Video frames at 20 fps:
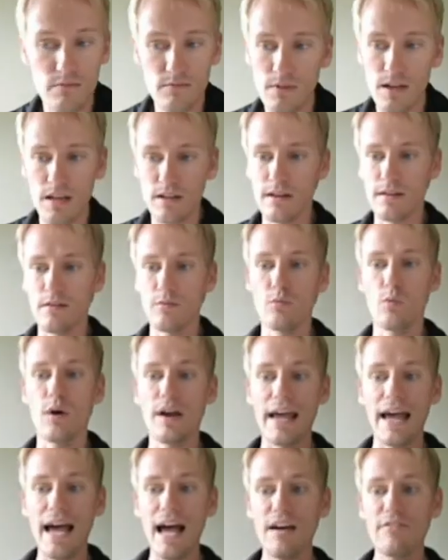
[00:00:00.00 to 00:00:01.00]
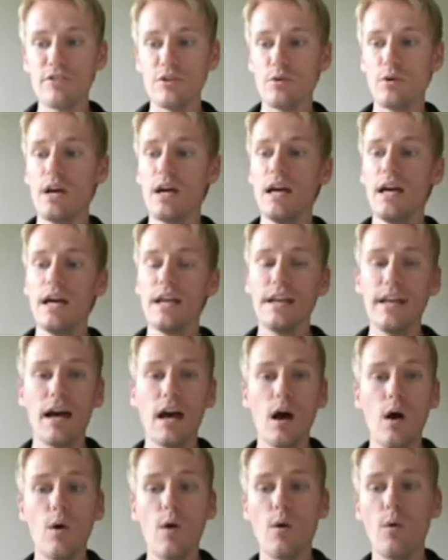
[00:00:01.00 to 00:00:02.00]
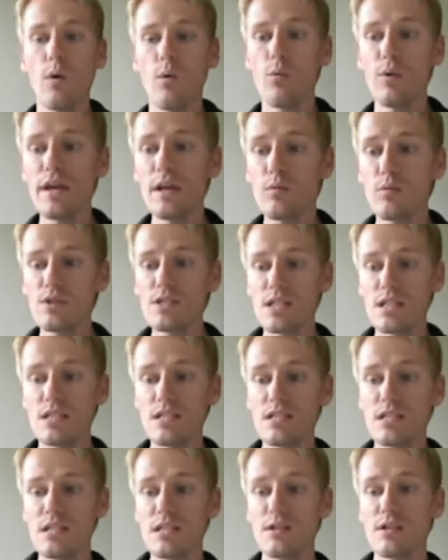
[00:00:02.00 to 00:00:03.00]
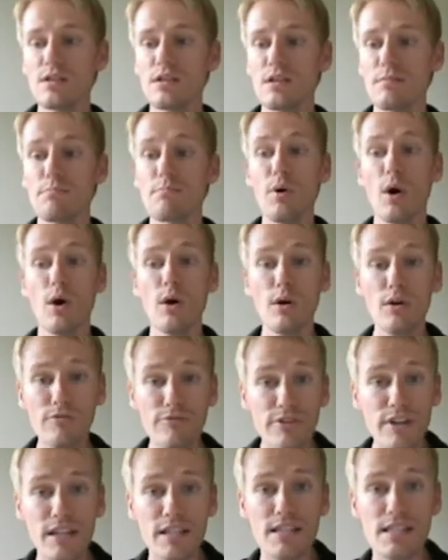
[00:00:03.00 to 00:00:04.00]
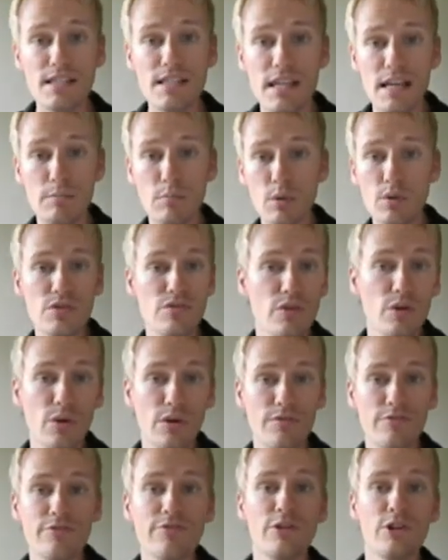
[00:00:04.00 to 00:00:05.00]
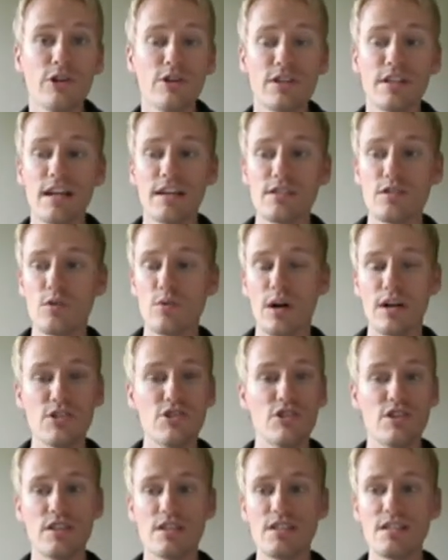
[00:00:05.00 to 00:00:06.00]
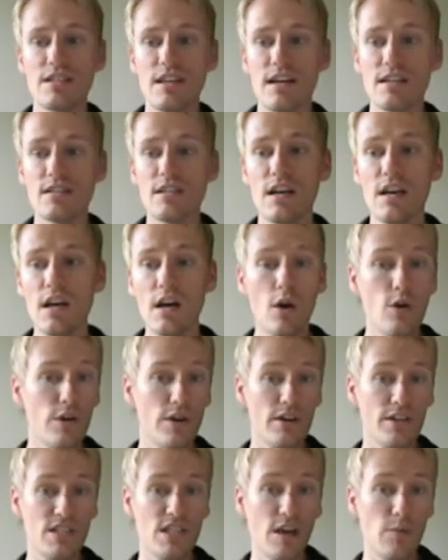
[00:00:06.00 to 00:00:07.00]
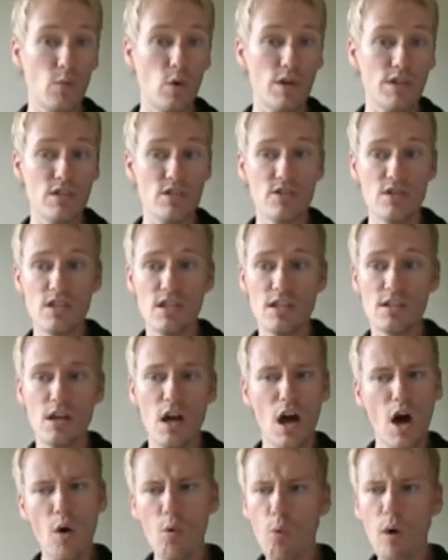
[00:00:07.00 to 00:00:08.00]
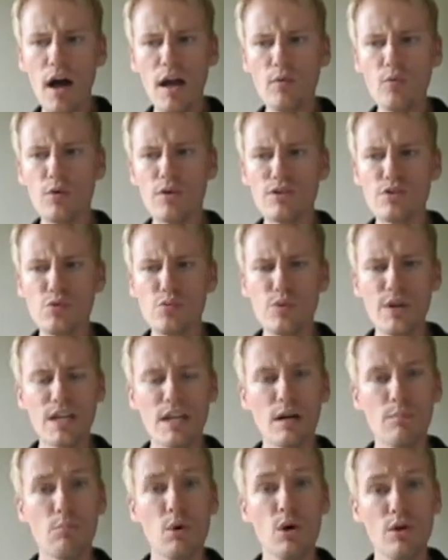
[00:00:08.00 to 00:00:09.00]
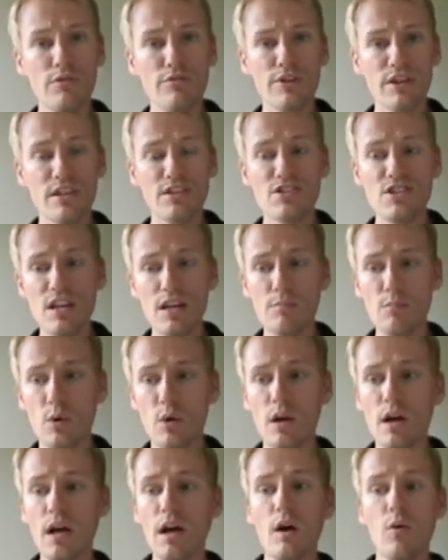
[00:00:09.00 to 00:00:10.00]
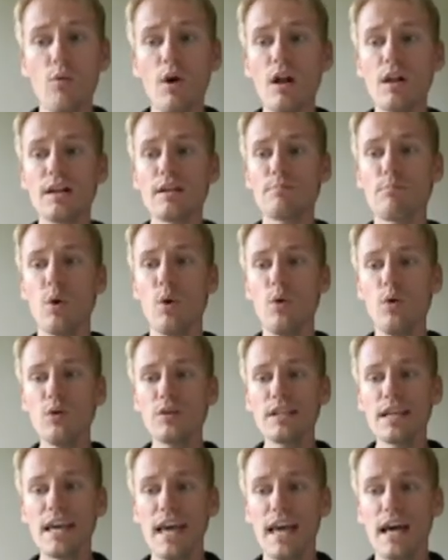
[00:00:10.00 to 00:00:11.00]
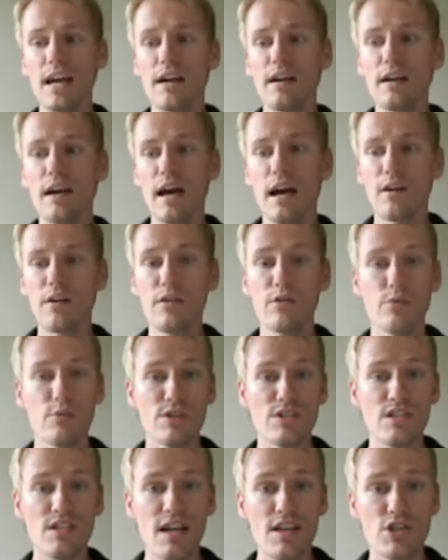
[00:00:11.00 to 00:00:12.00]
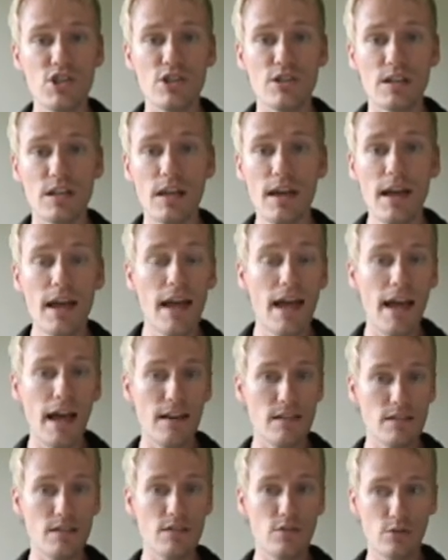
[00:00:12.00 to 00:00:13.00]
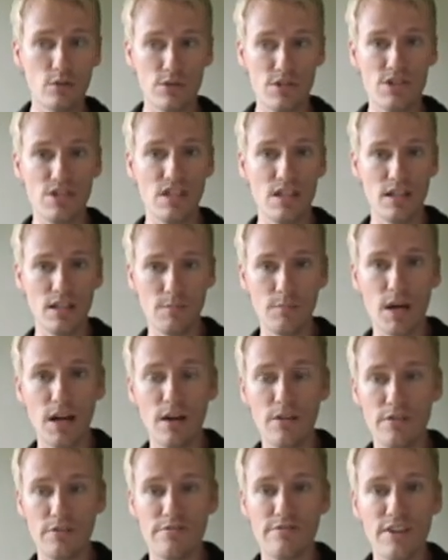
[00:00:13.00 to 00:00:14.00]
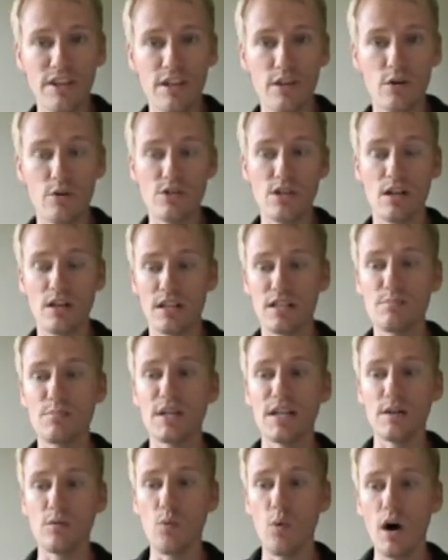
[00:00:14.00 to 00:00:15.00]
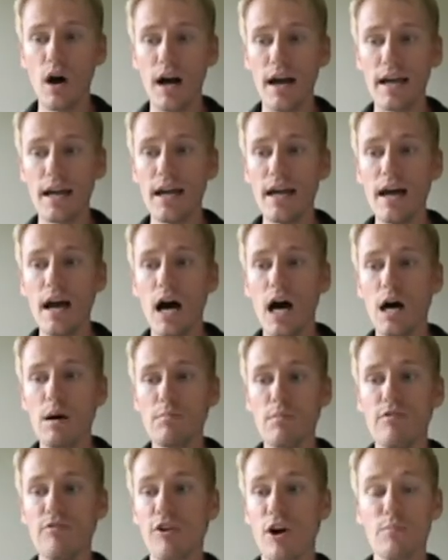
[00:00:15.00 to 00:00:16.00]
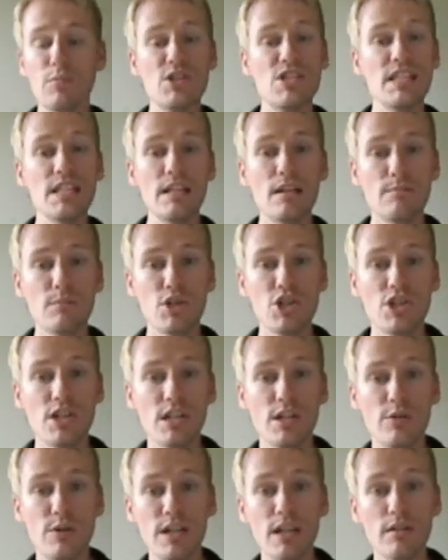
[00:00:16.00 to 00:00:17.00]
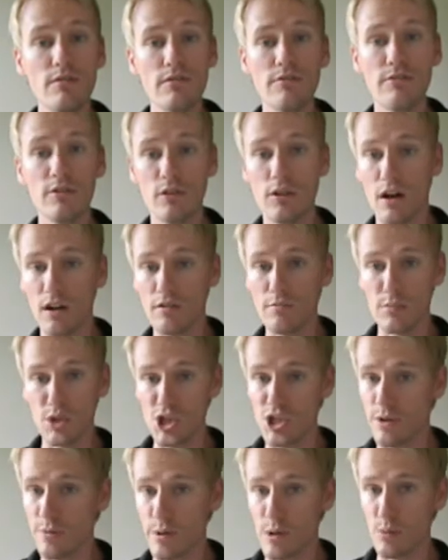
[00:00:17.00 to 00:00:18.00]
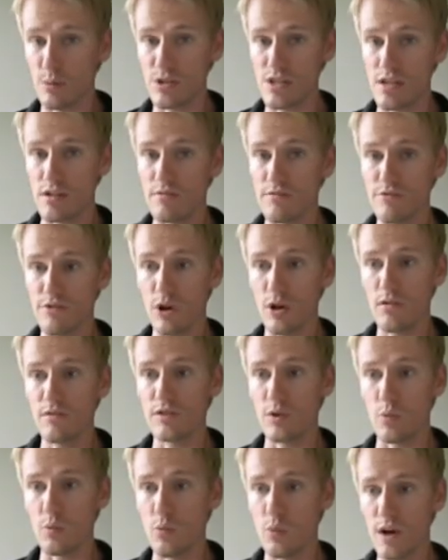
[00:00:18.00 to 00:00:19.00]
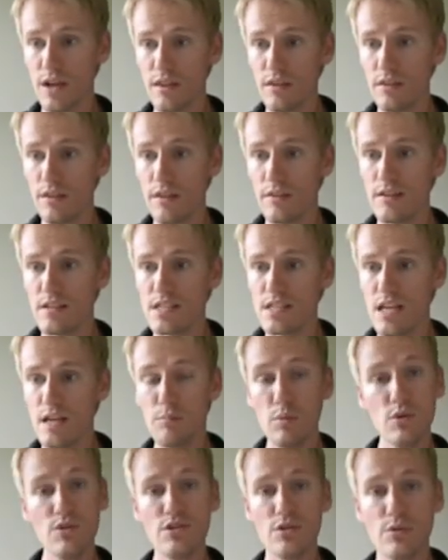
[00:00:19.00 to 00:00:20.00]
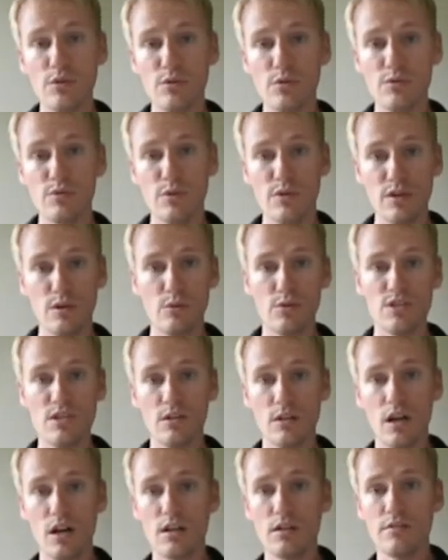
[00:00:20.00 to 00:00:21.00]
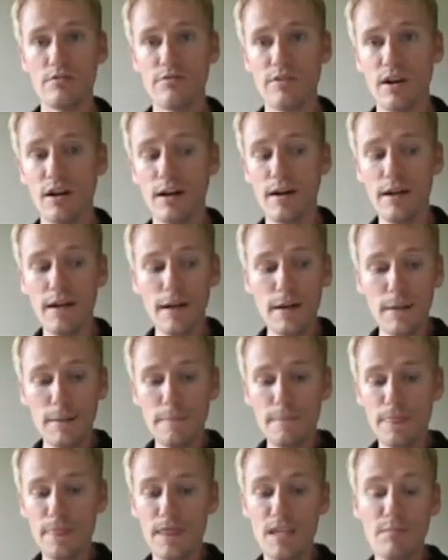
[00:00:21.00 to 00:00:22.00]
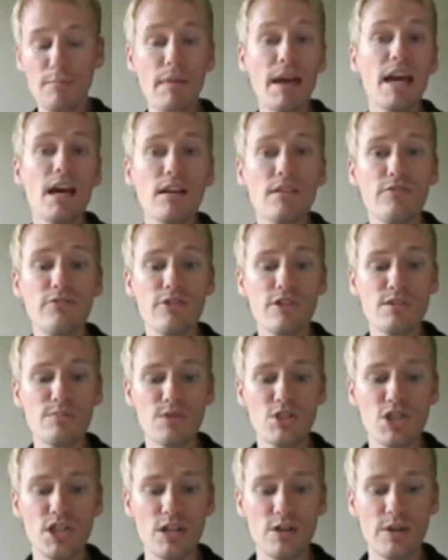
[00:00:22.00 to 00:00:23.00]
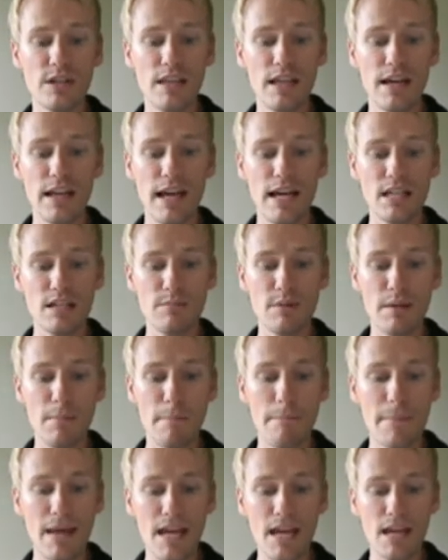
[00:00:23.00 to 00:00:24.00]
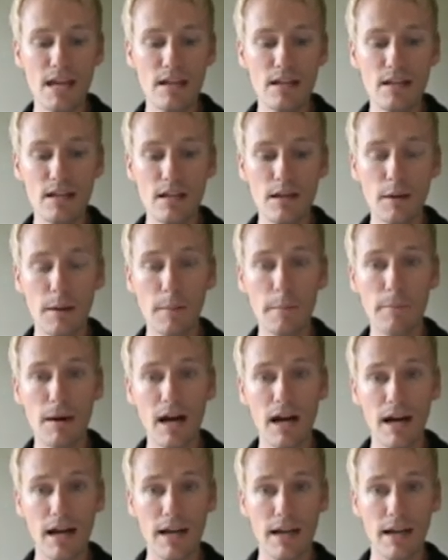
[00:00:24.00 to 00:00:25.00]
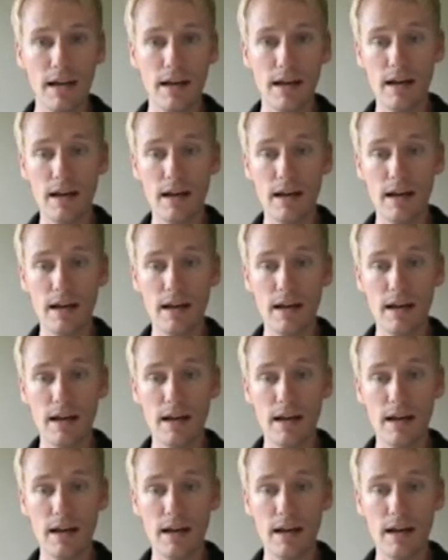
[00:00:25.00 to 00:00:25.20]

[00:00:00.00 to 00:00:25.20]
and what have you. Now, wheat was considered the perfect staple, so if your test question says, or your exam question says, why was wheat a perfect staple? Well, it pulled Canada out of the recession. As you'll see in my other videos, I'll explain why. Farmers needed machinery. A lot of machinery was involved with the staple, so there was a lot of demand for this machinery that had to be made by